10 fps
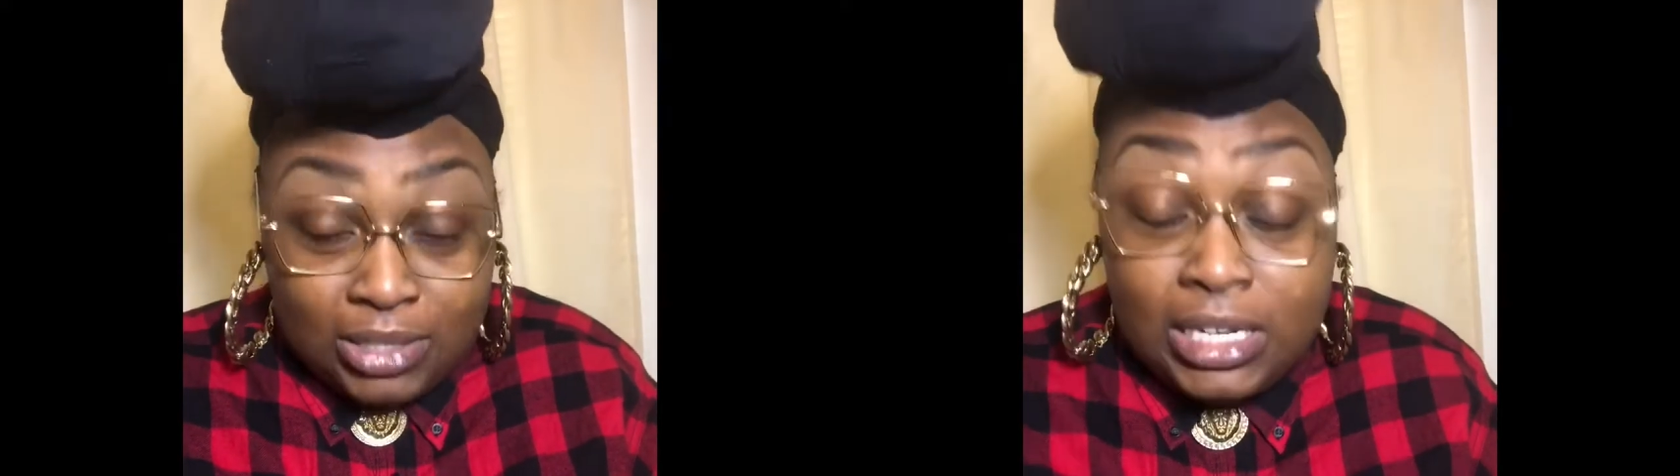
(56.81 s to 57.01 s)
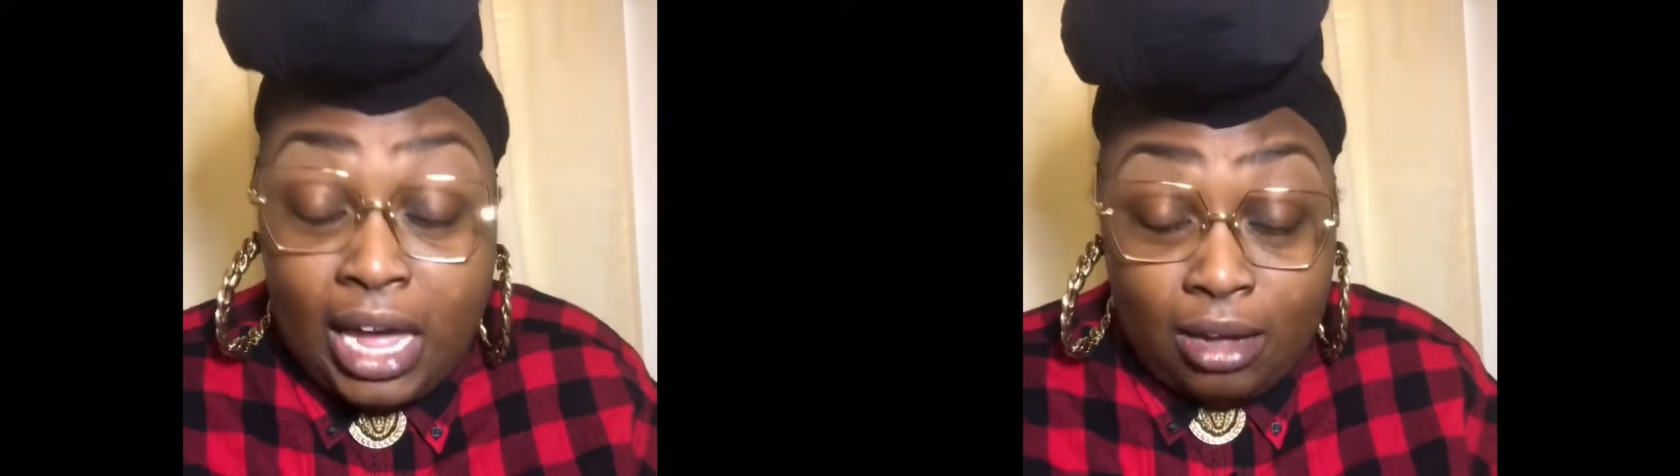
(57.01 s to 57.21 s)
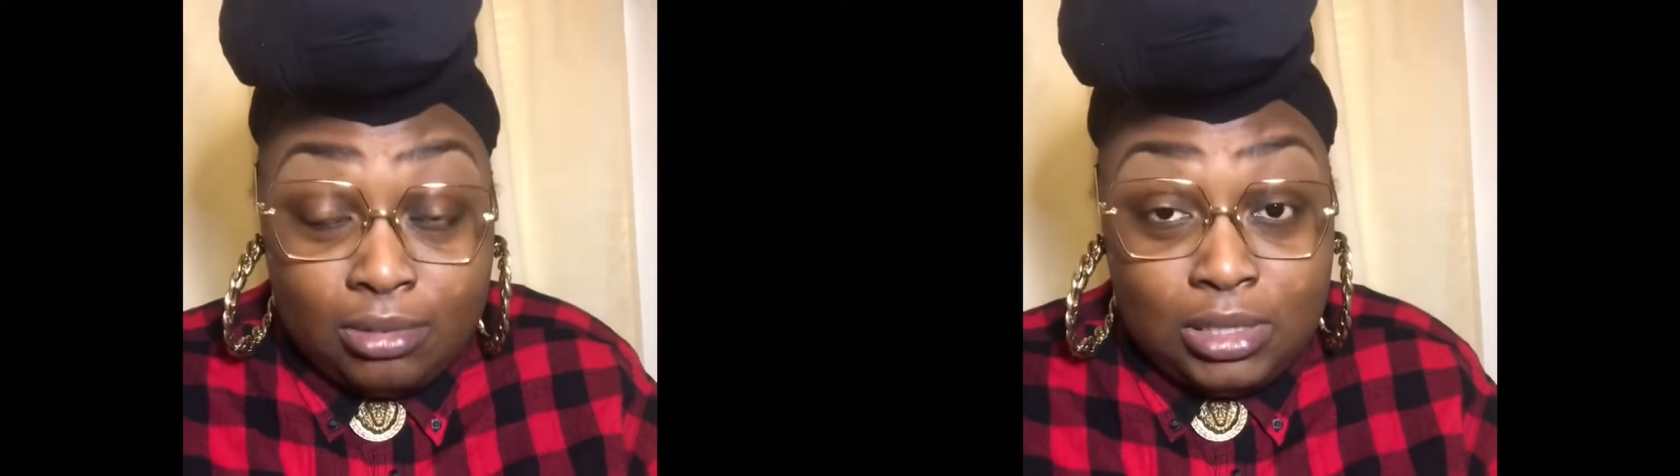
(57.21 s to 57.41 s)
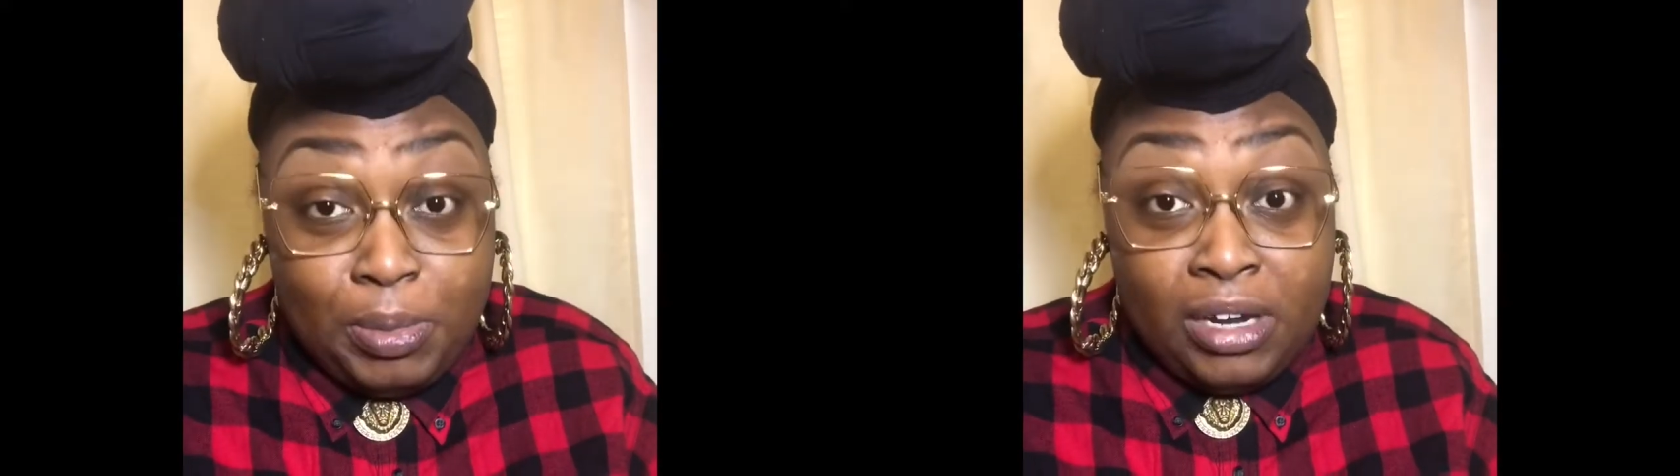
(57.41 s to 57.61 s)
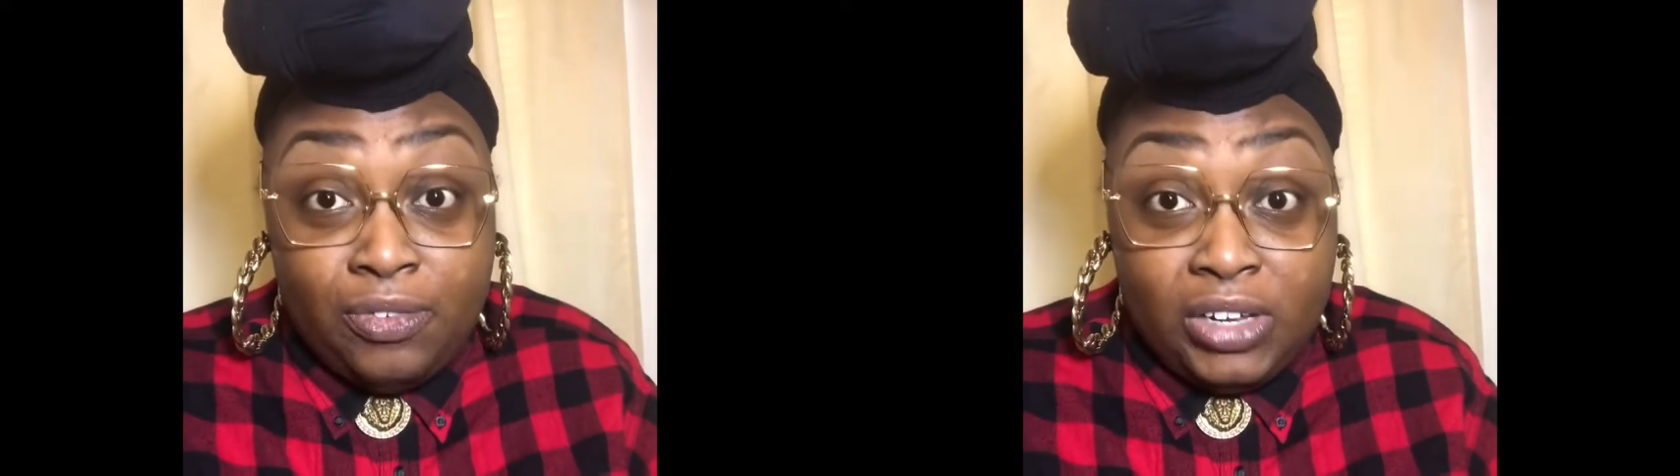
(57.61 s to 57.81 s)
Now,
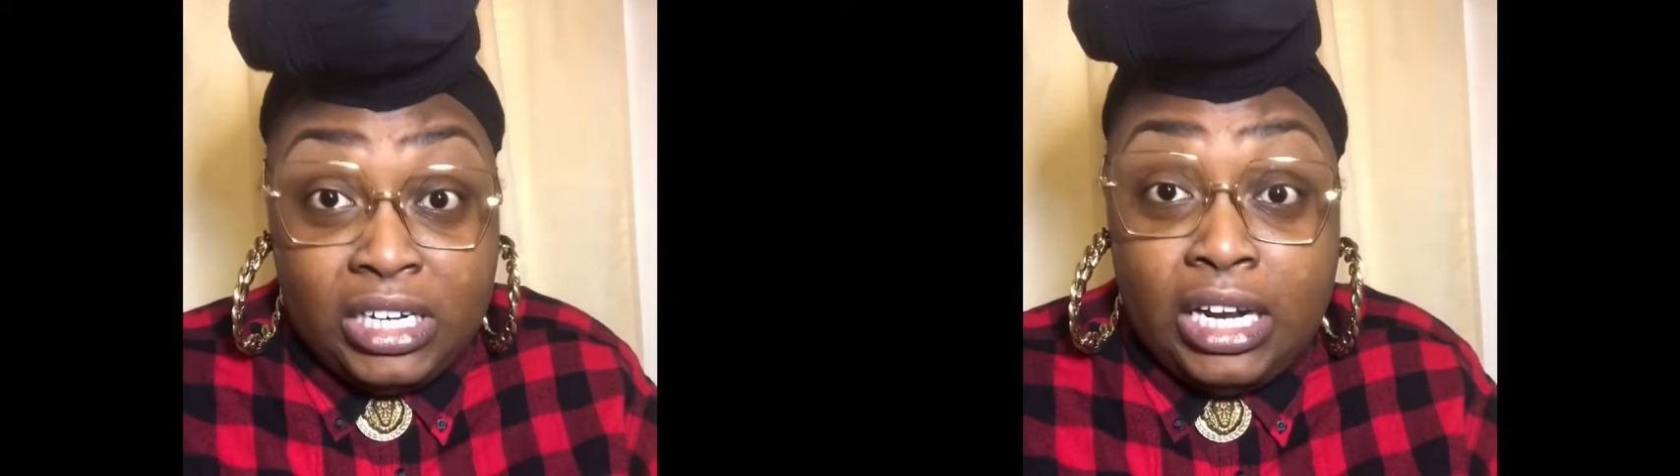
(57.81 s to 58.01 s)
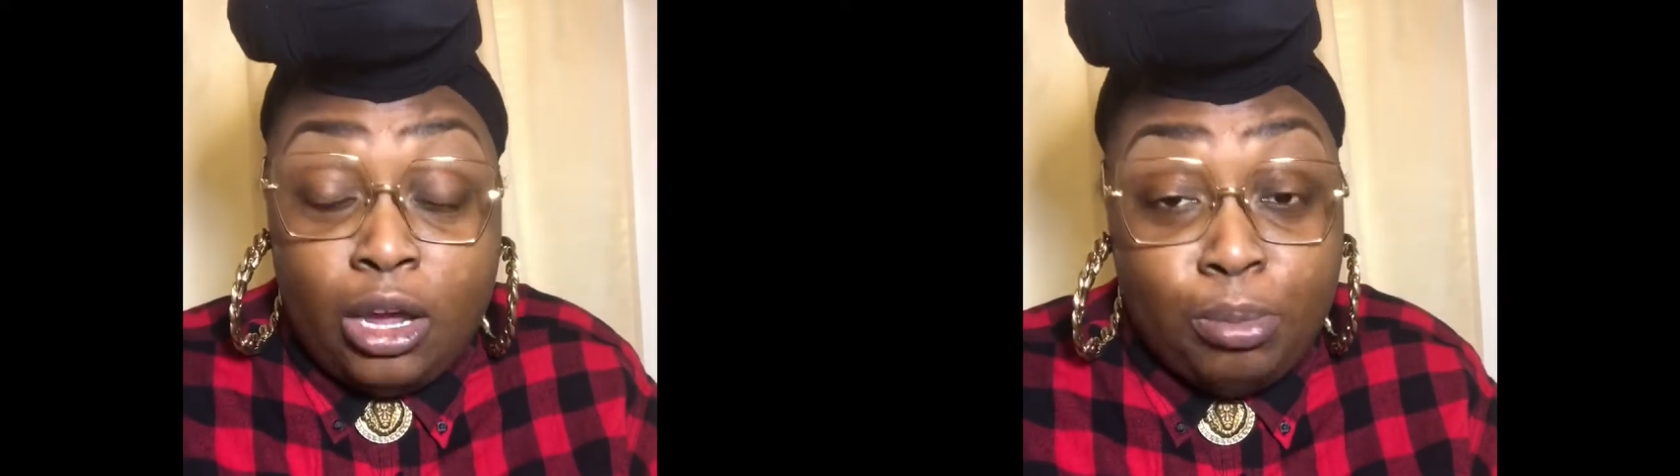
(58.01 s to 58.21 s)
speaking of feeling in your